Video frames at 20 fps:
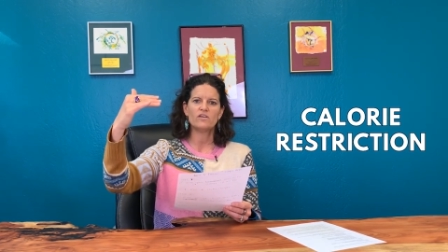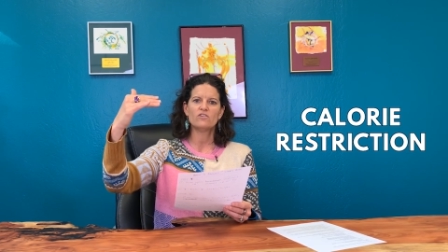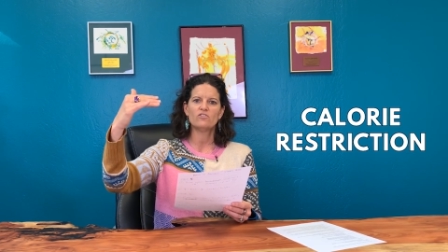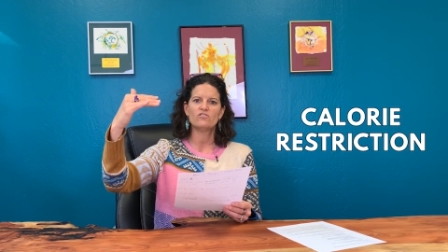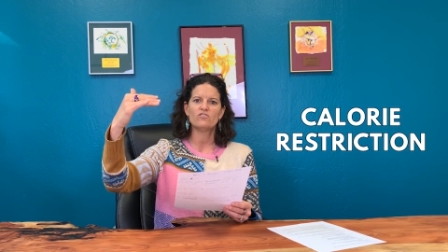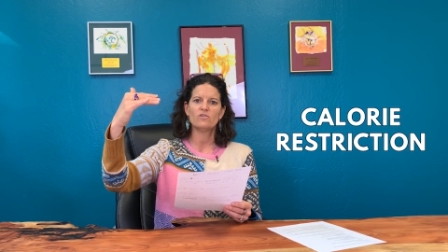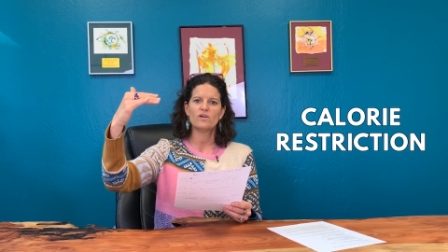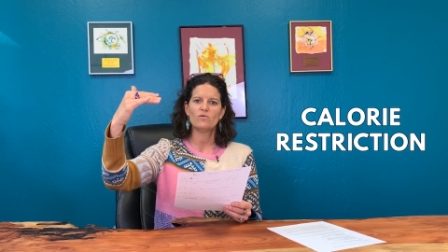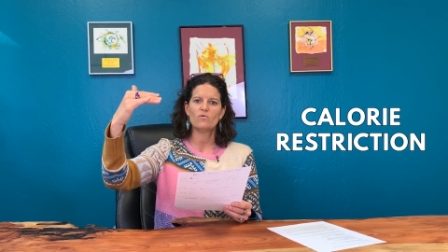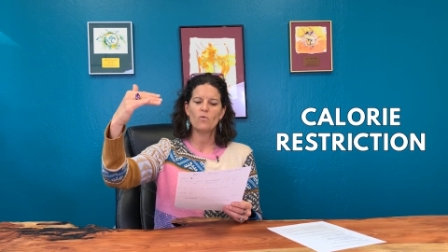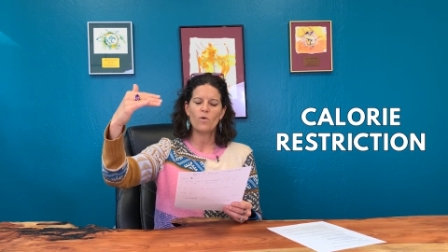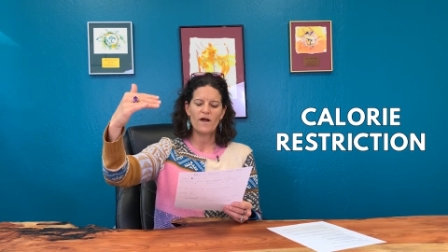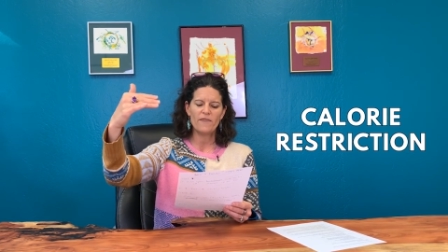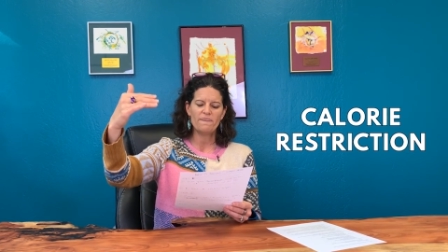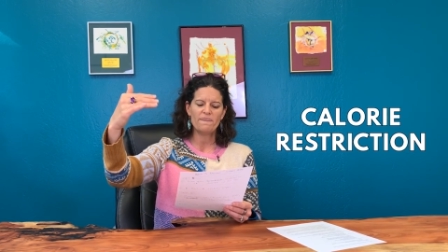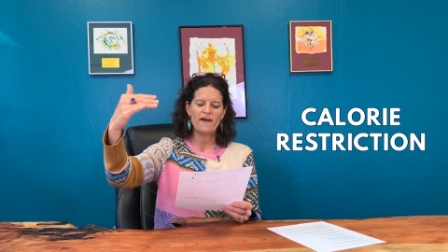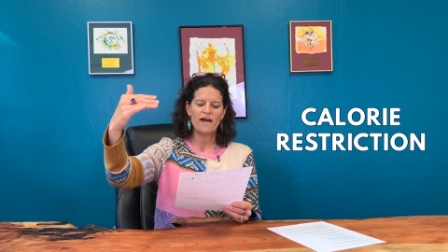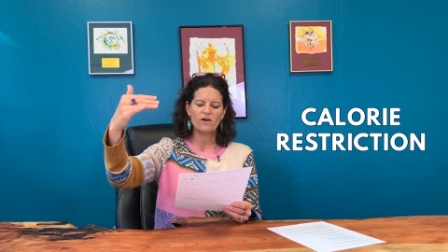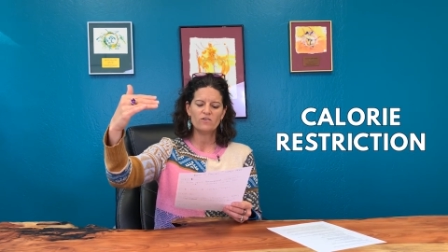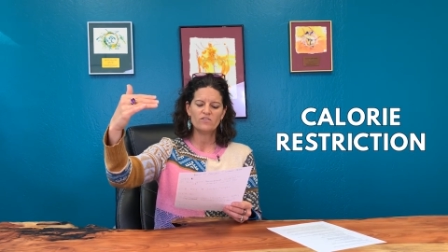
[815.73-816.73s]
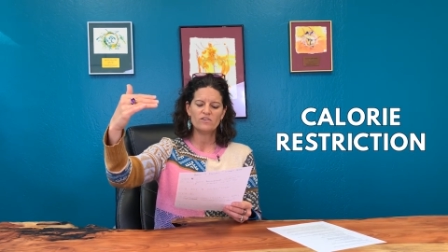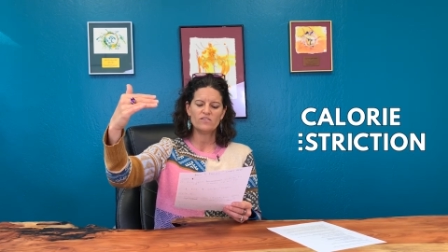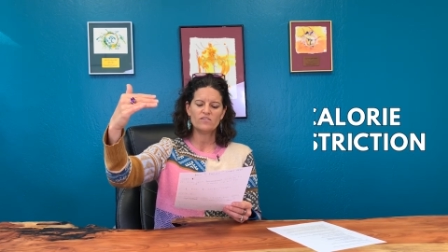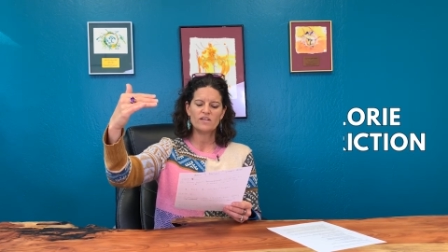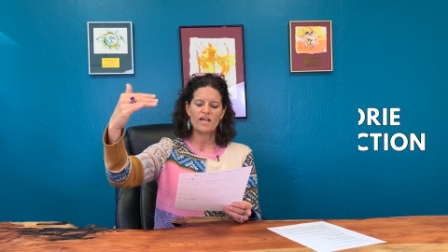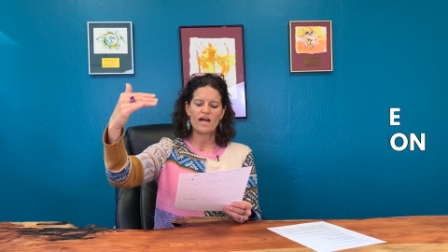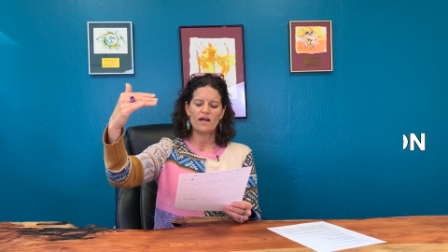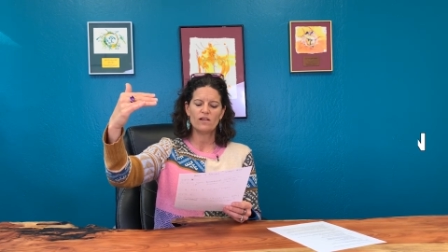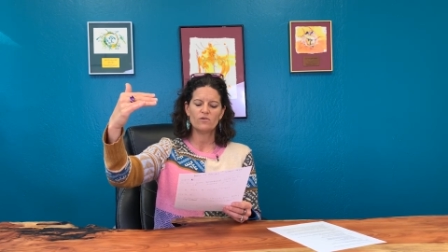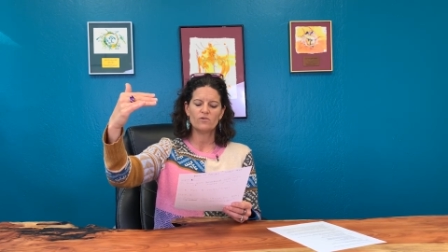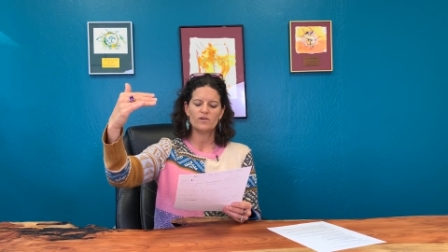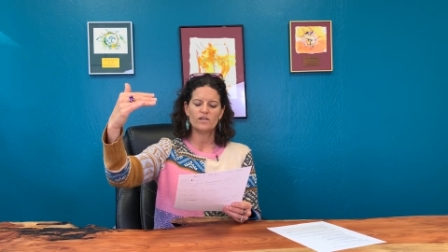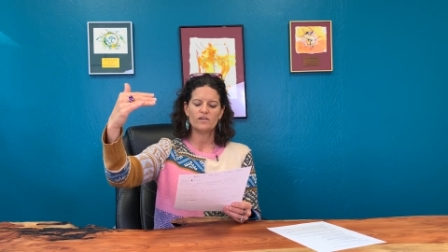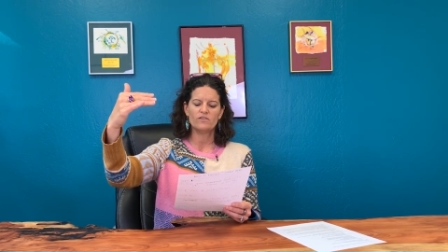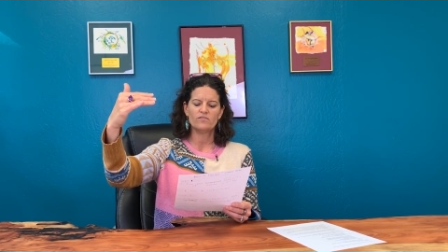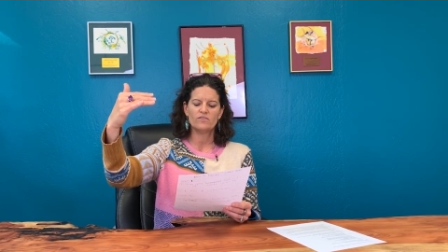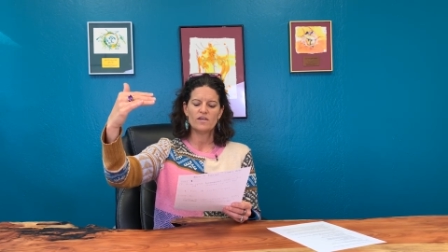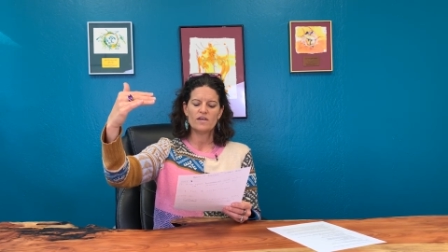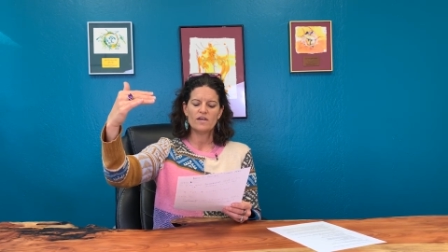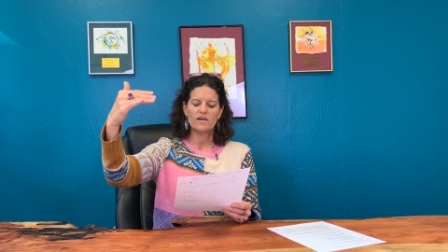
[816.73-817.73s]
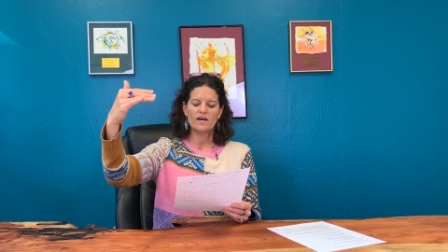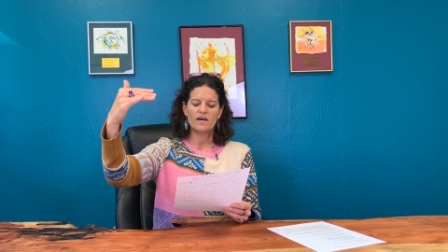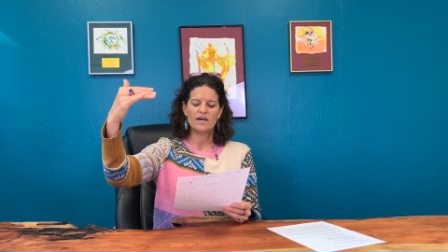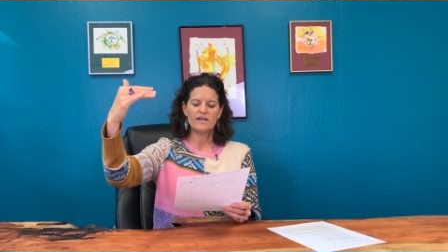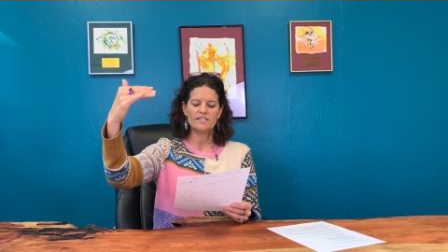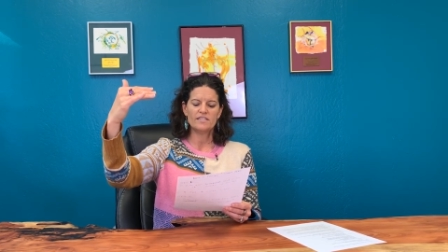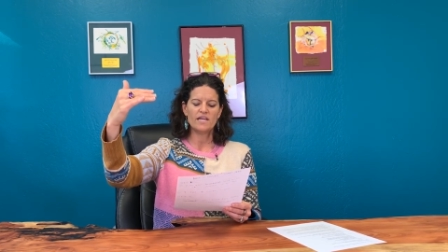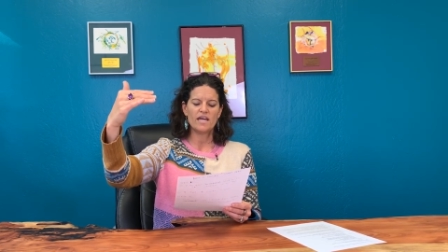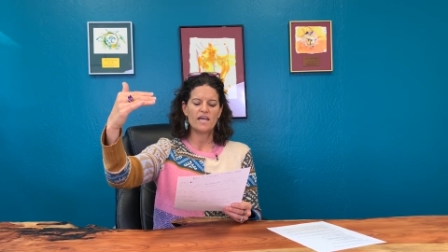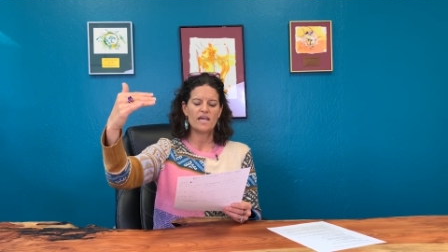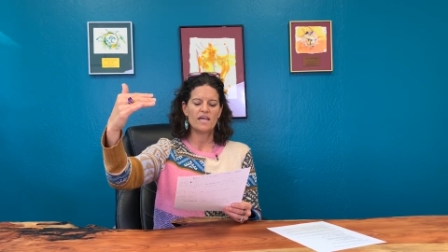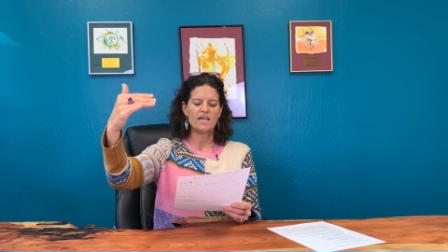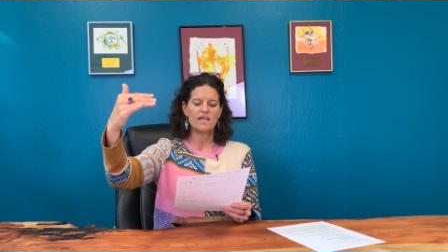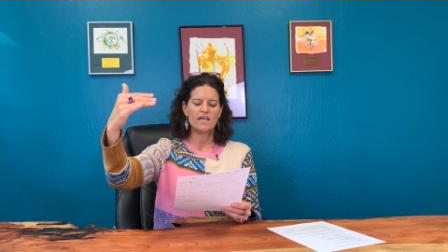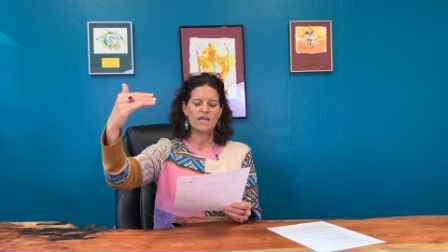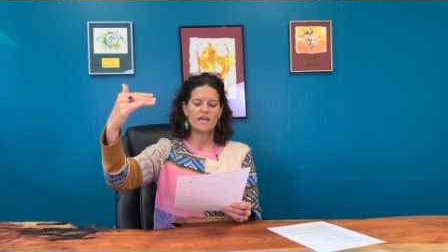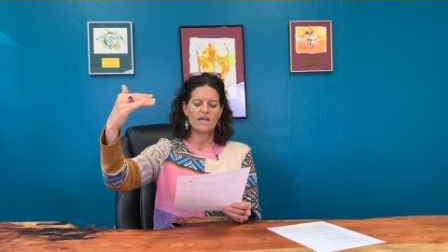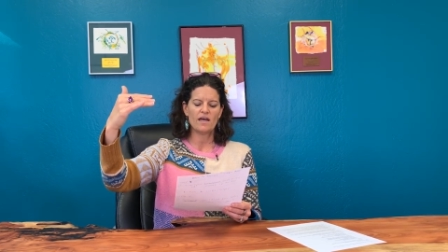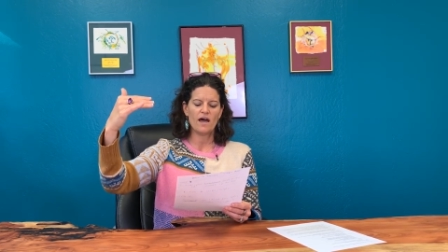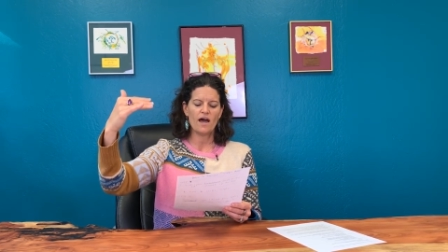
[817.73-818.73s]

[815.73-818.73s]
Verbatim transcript: you're doing 1,000 calories a day uh,